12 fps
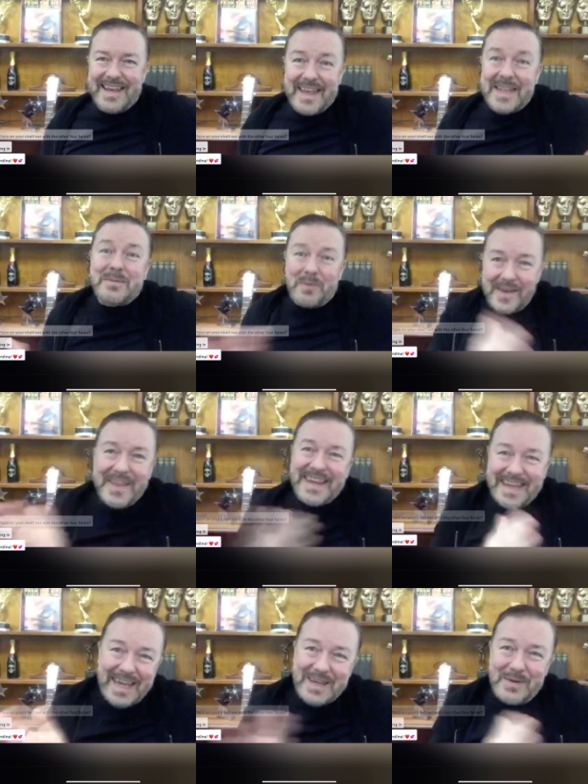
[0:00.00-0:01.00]
That's why they
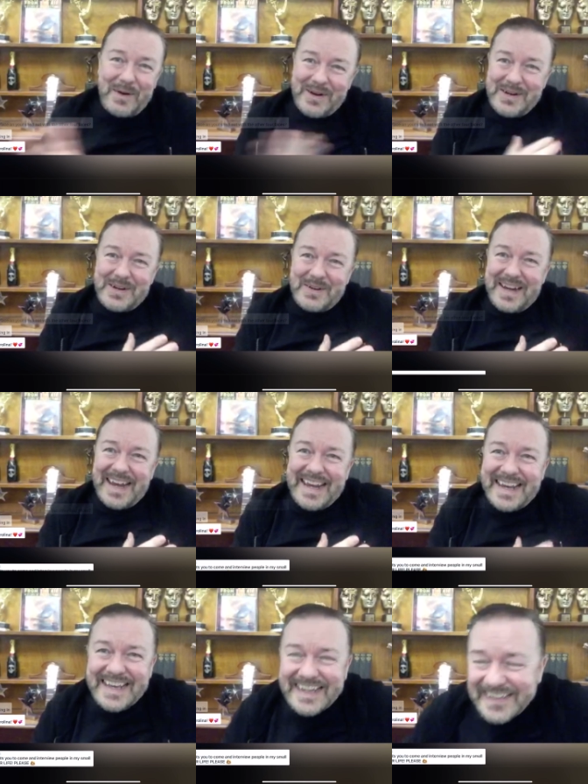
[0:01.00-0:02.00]
get you on
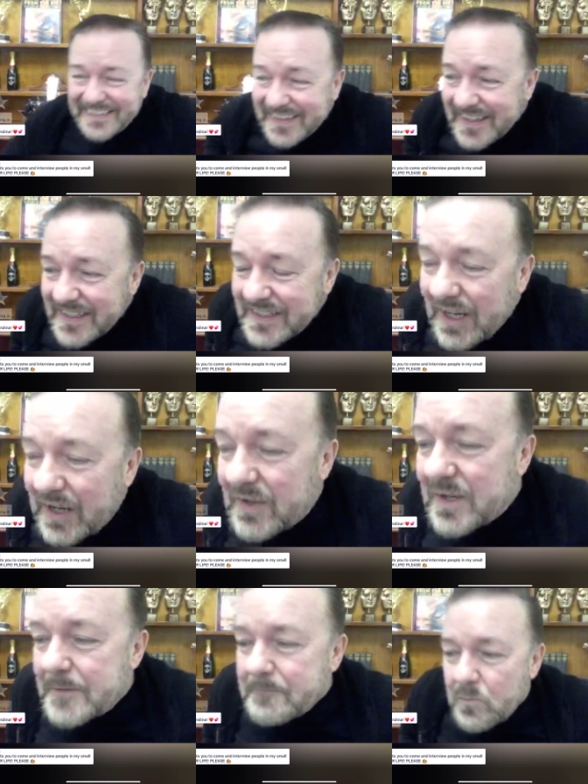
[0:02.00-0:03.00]
quick.
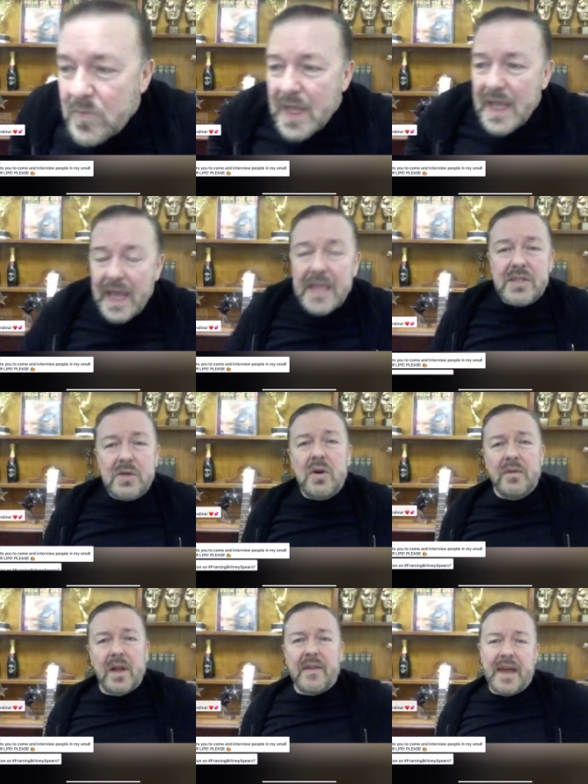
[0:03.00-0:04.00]
So it's sort of
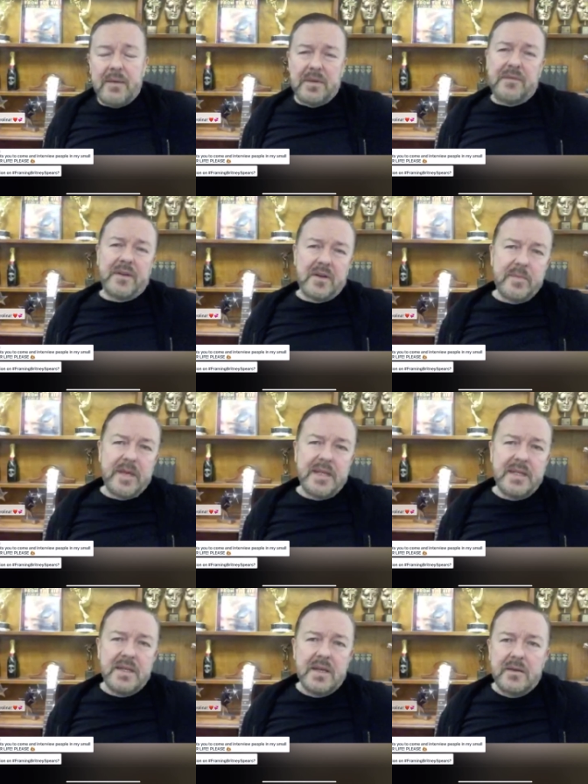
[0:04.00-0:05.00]
like that with filming.
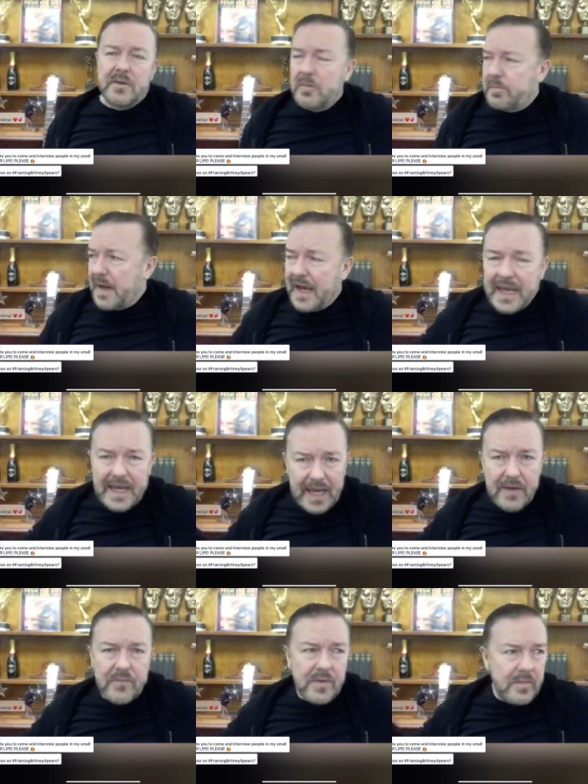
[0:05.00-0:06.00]
You're paying
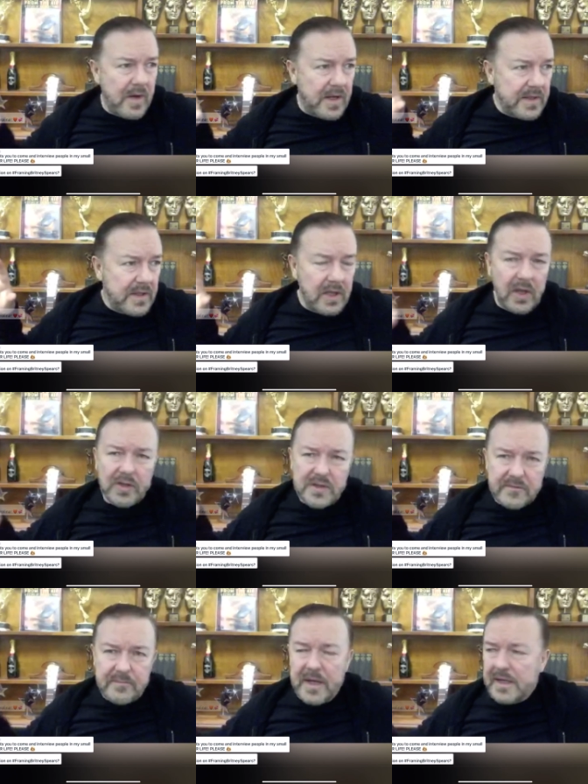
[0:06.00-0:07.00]
everyone lots
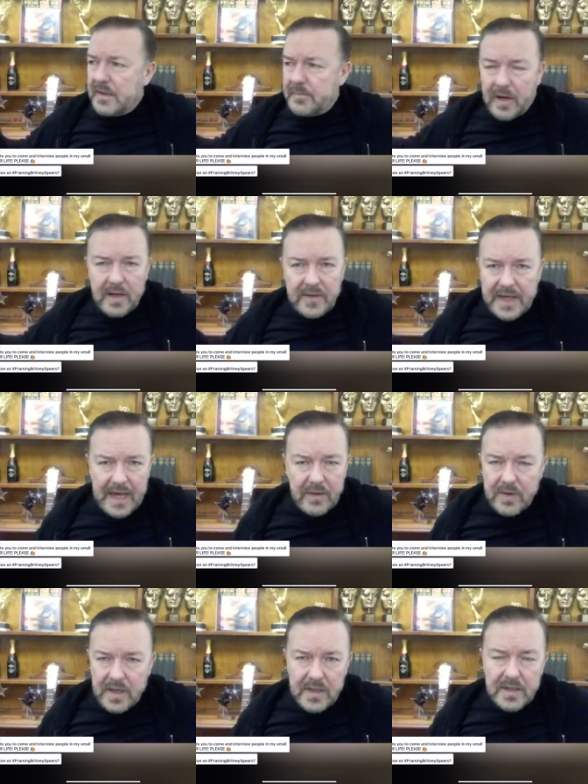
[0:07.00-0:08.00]
of money by the
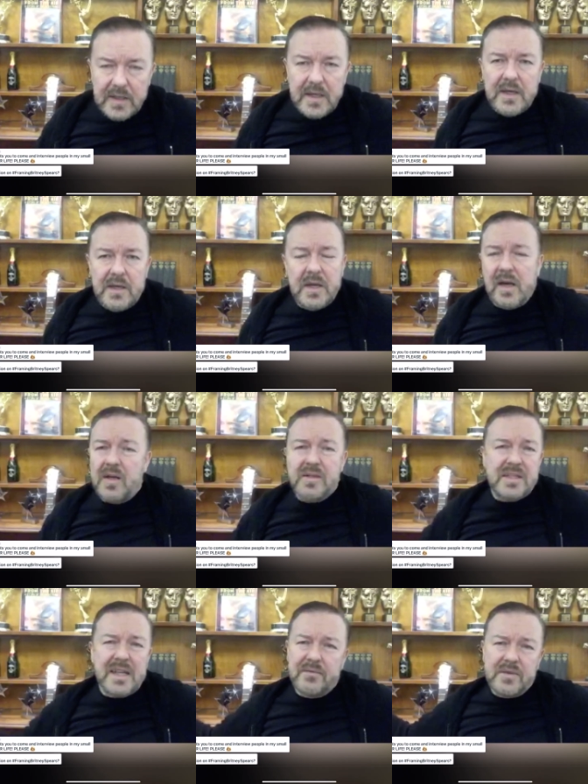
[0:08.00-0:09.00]
hour. You can't just
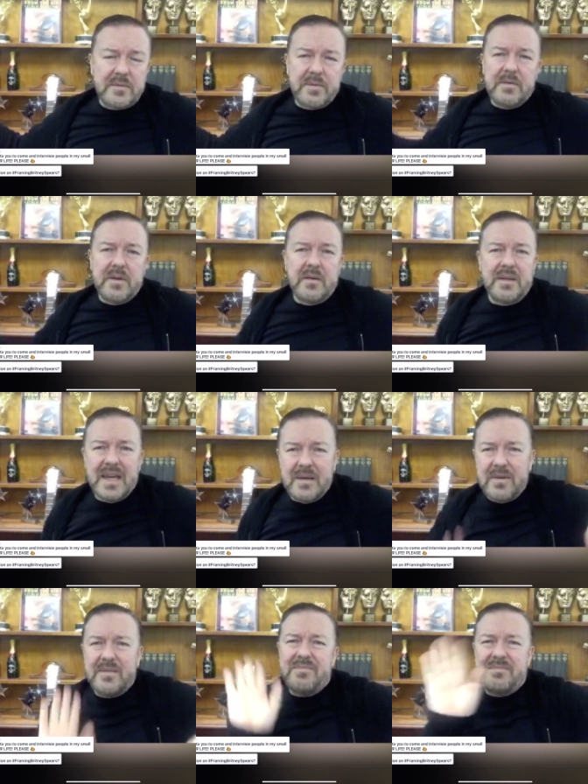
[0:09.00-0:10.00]
have people go, yeah,
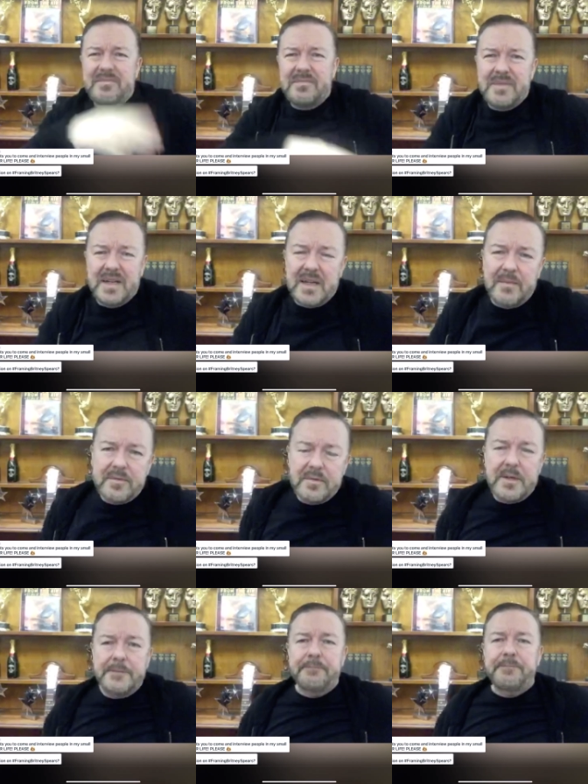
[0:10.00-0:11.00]
we'll come to it.